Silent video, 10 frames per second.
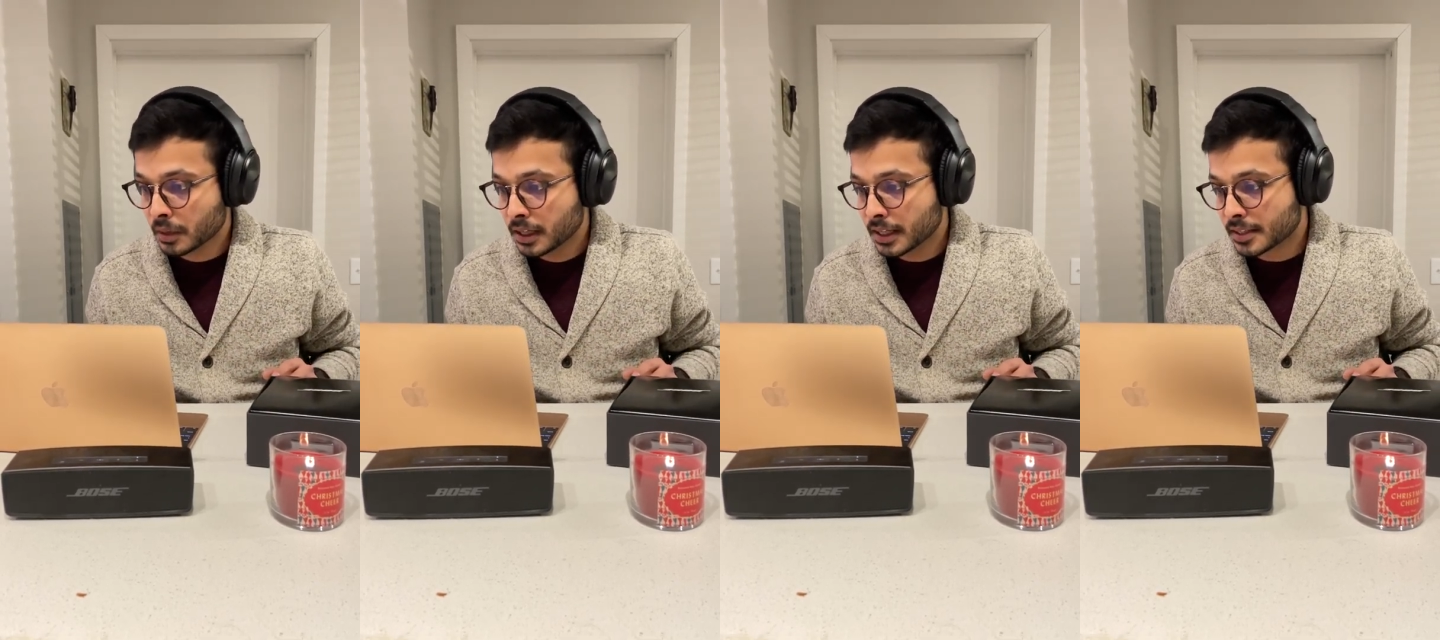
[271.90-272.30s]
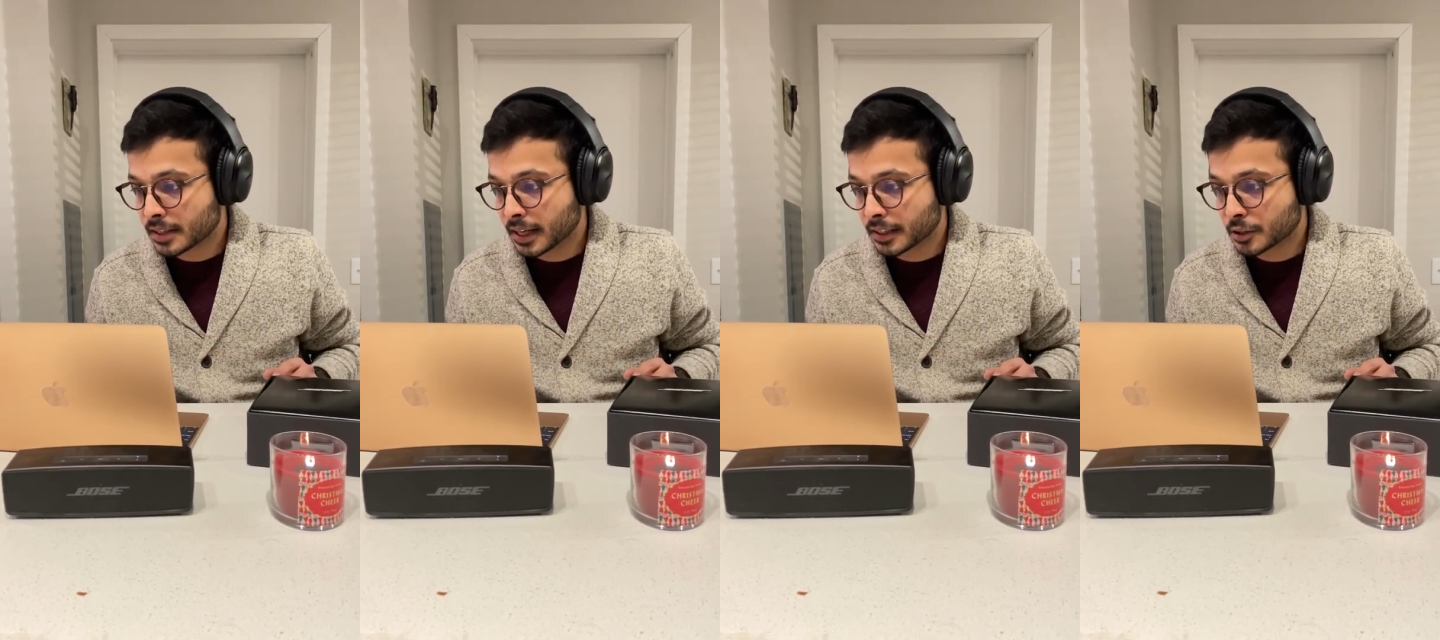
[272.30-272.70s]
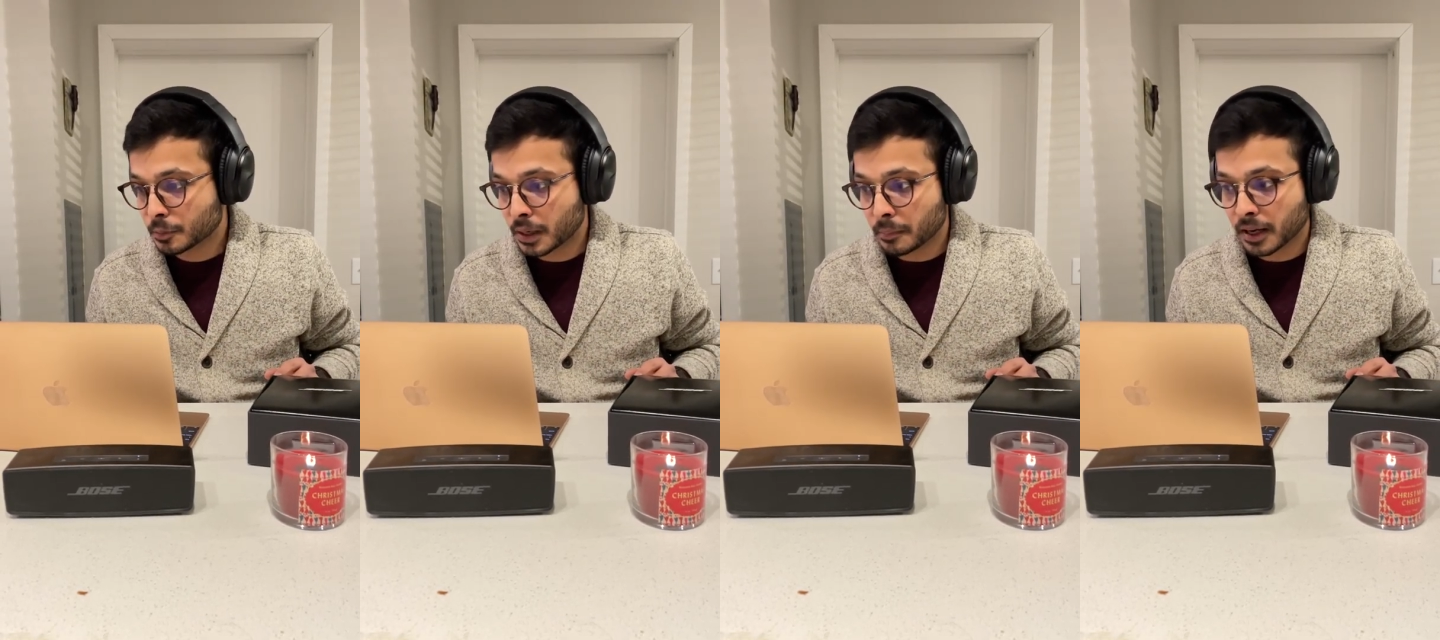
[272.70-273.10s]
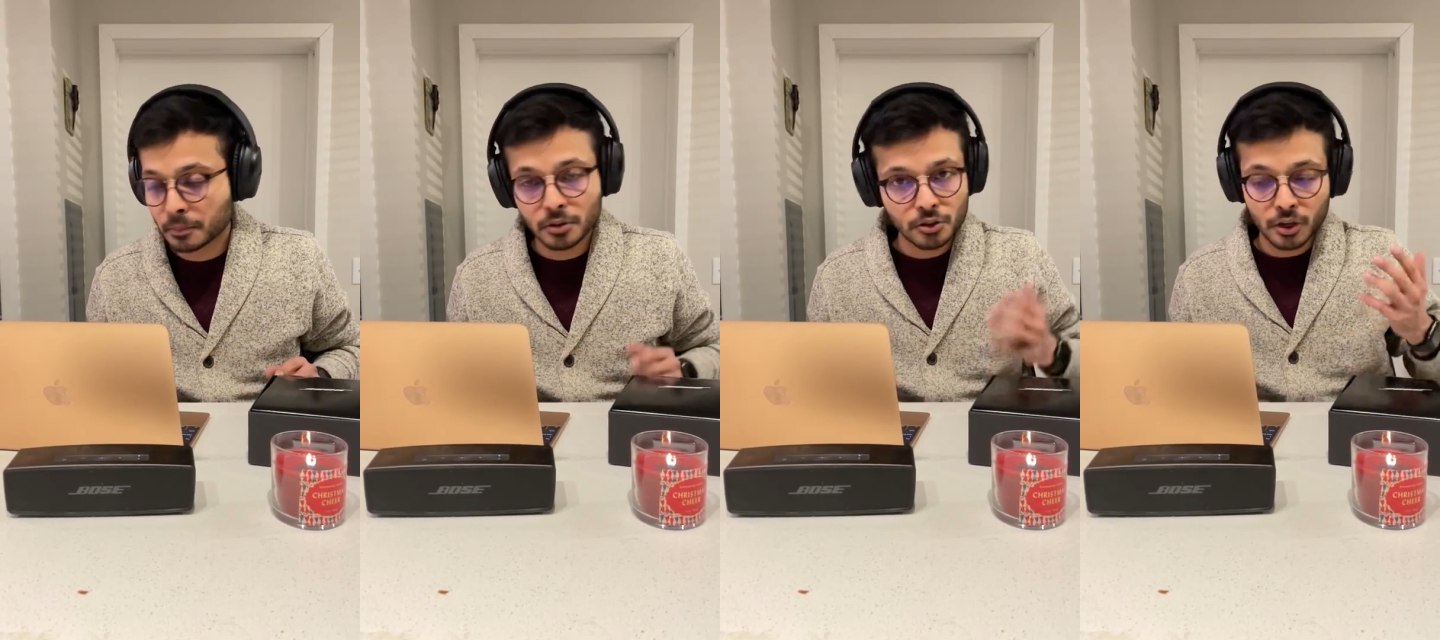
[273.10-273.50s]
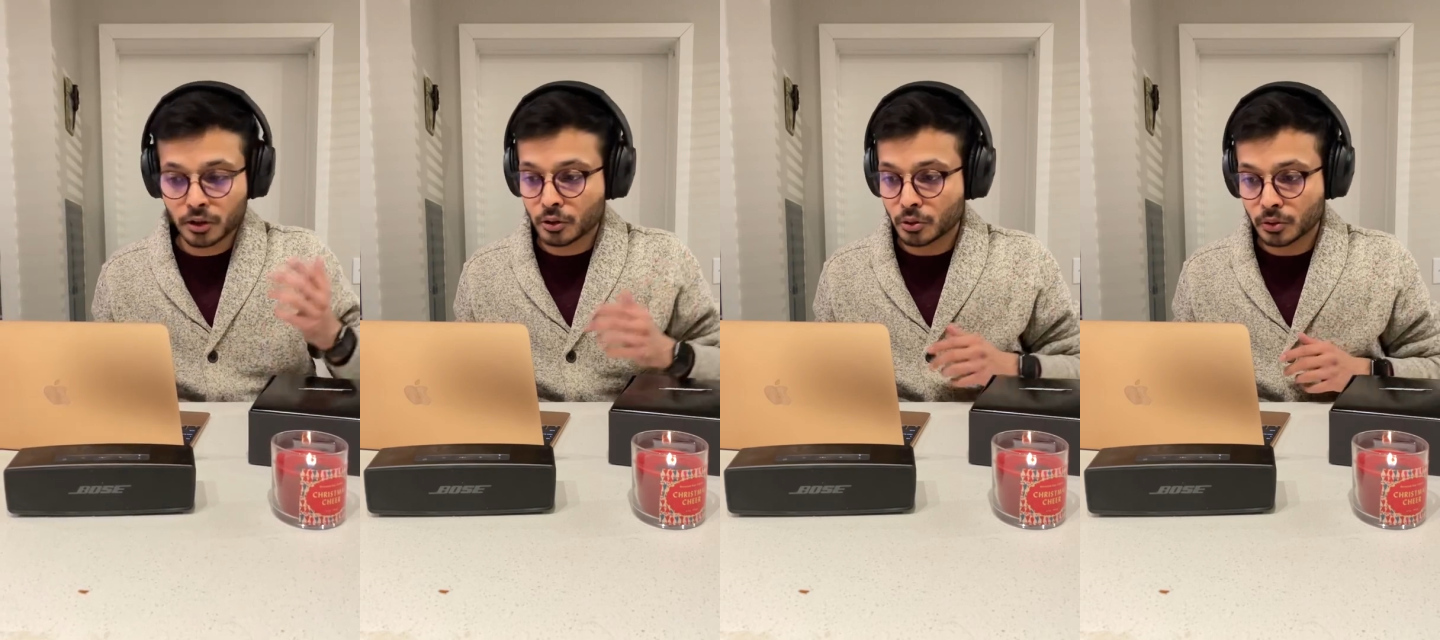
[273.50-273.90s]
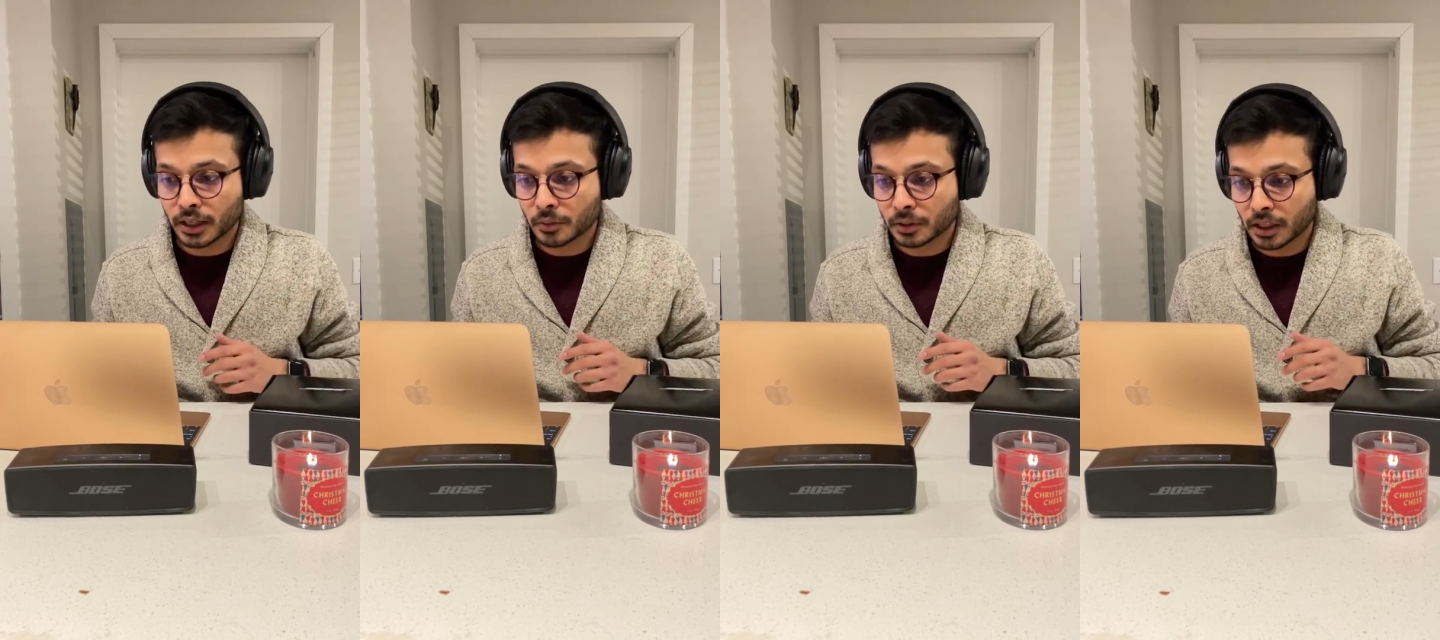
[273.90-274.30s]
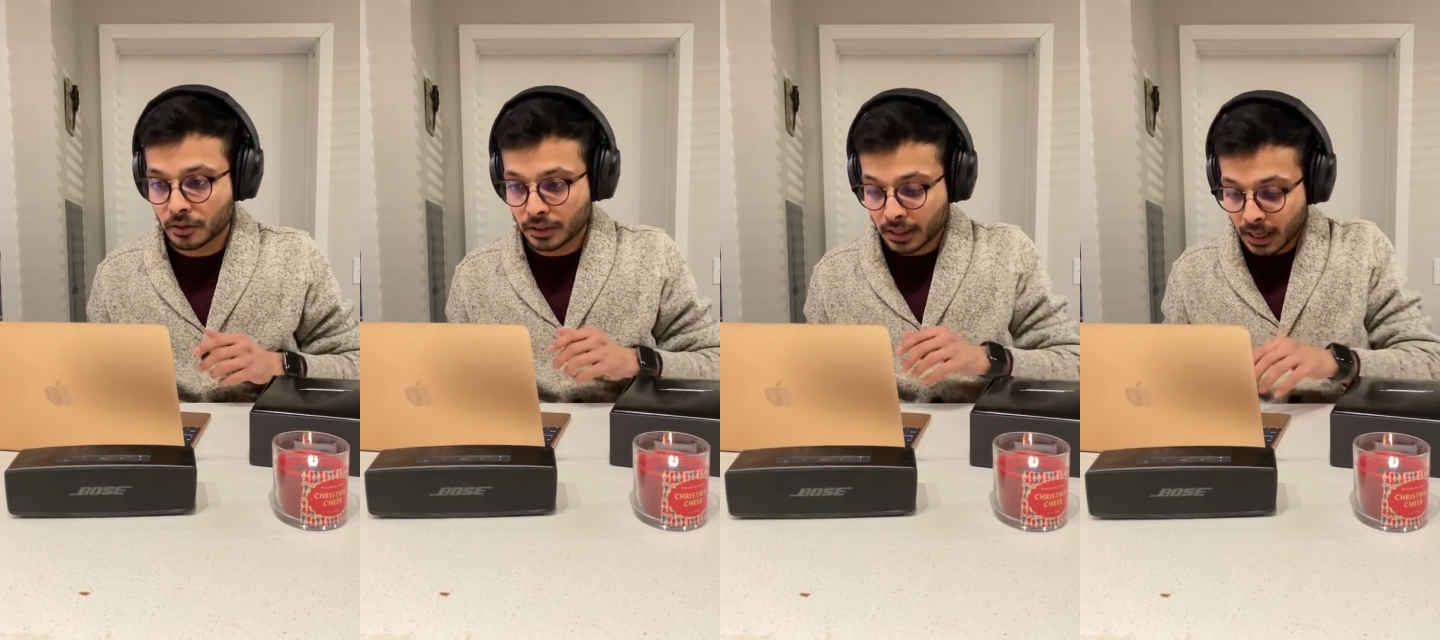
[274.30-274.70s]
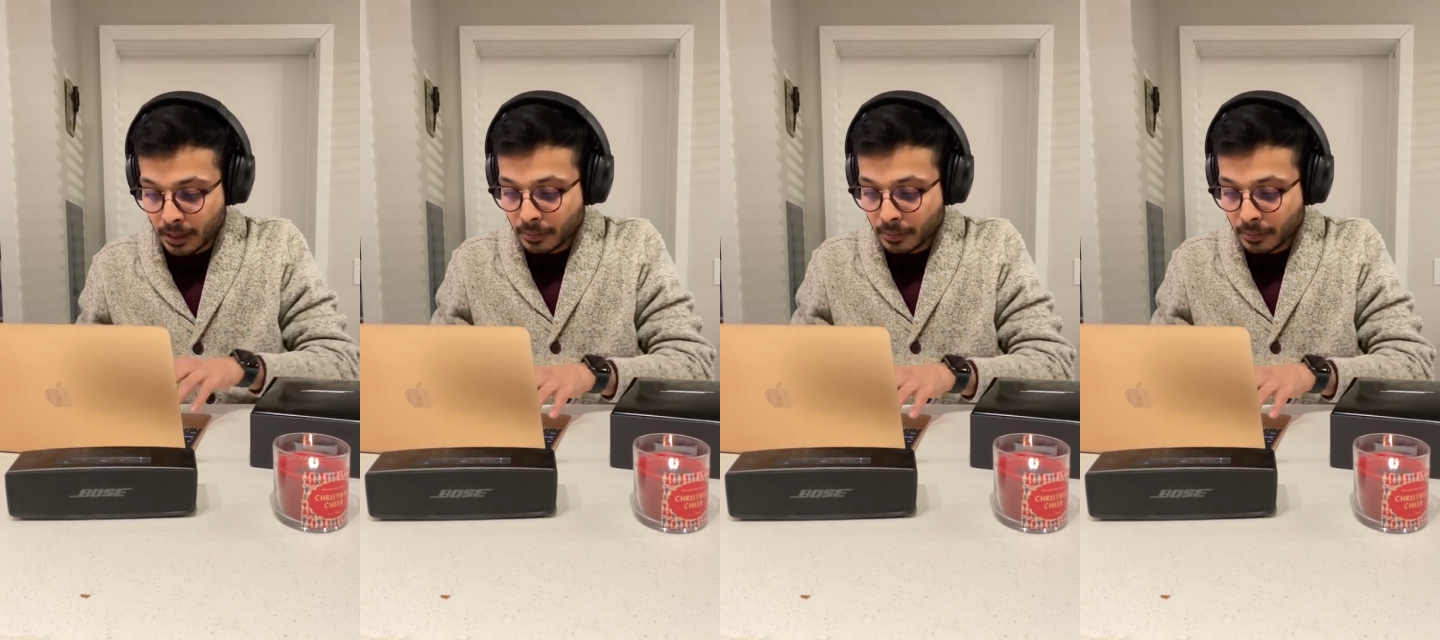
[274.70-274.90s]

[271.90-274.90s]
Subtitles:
it's connected to my MacBook, so I could do that without the app.